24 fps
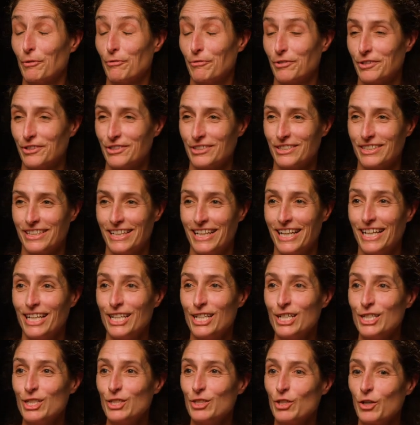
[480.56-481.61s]
1st.
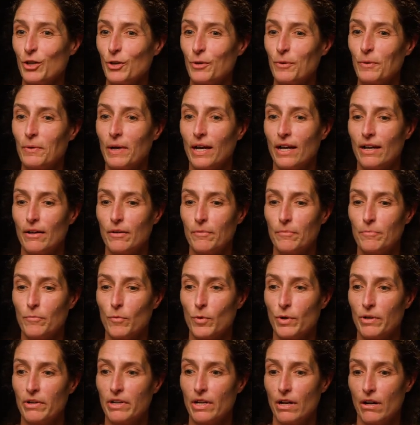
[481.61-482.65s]
So
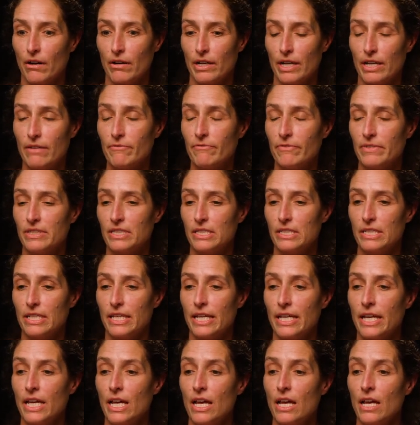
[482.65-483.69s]
we're in our
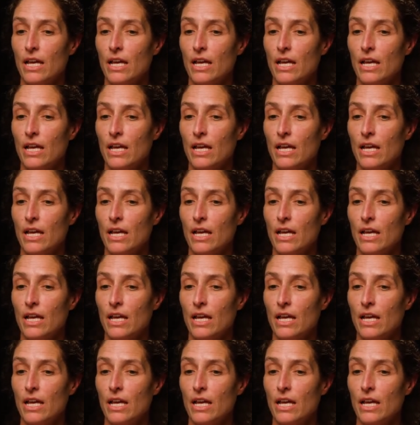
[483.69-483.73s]
infancy.